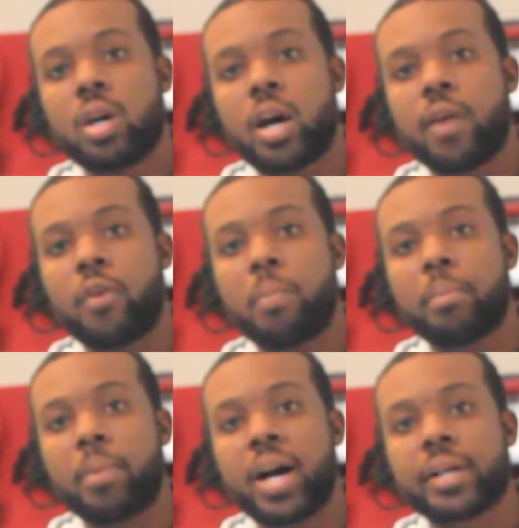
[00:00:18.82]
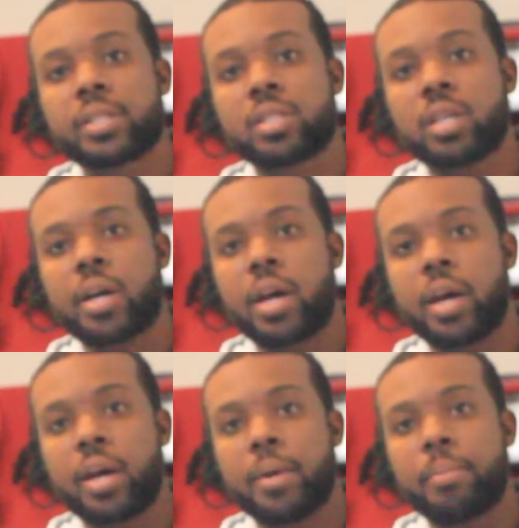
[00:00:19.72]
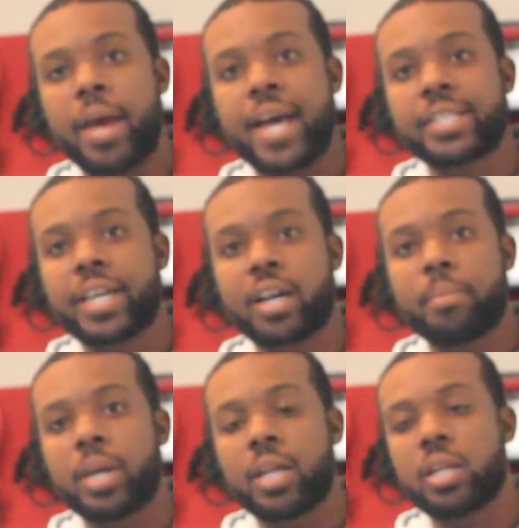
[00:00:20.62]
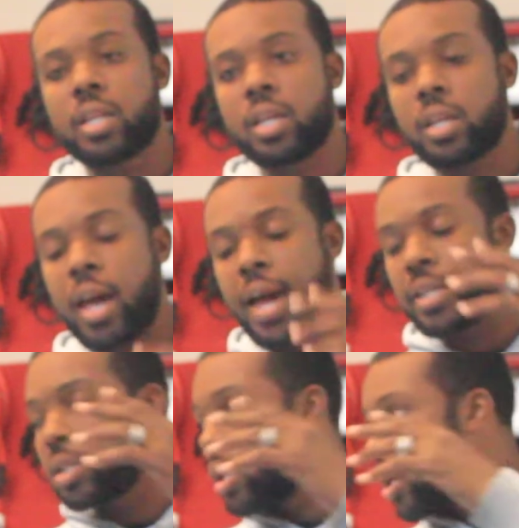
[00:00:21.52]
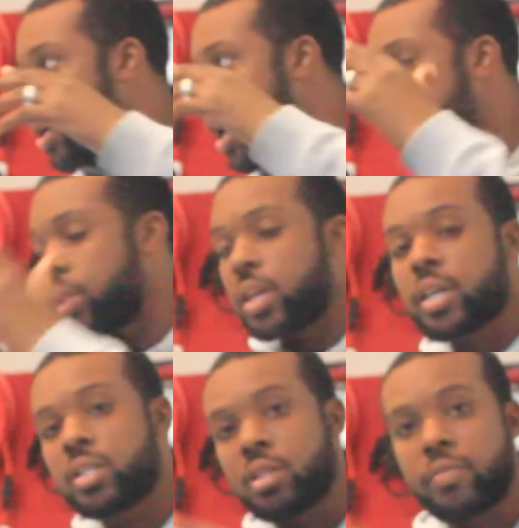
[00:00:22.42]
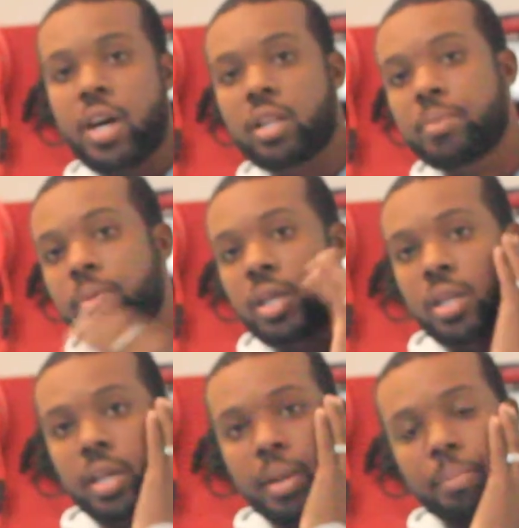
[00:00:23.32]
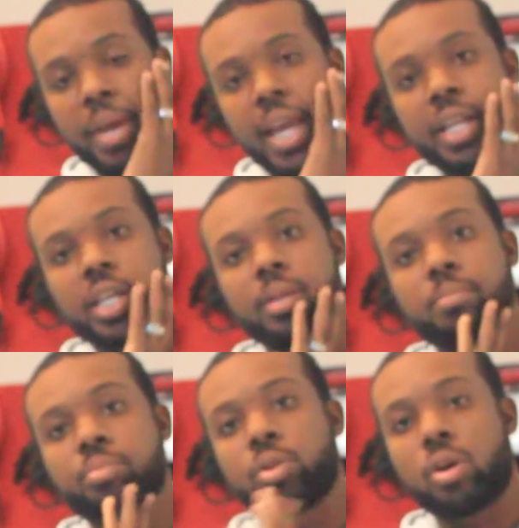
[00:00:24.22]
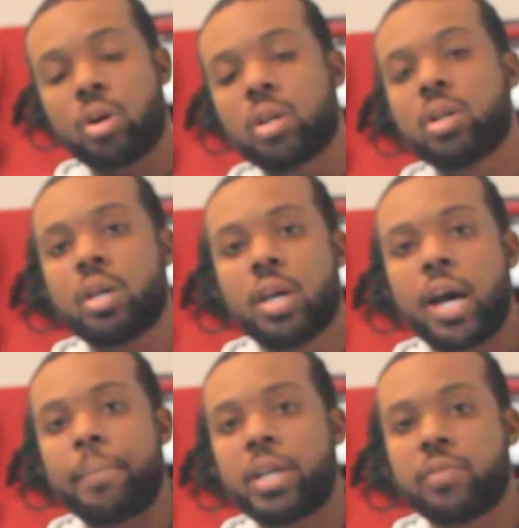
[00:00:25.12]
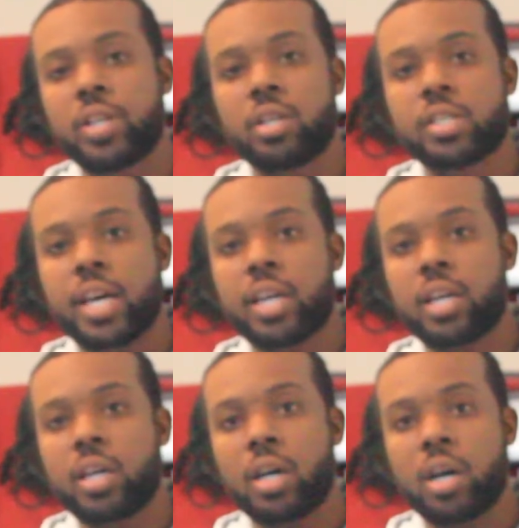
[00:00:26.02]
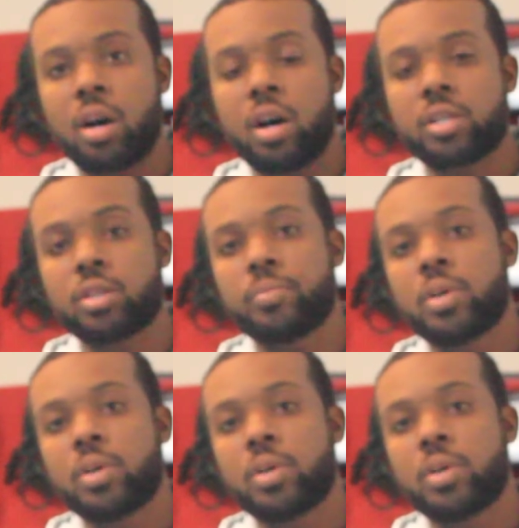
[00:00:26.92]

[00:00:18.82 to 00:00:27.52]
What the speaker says: of open box as they come in, and then as everything gets developed and painted and put on, I made the videos that also.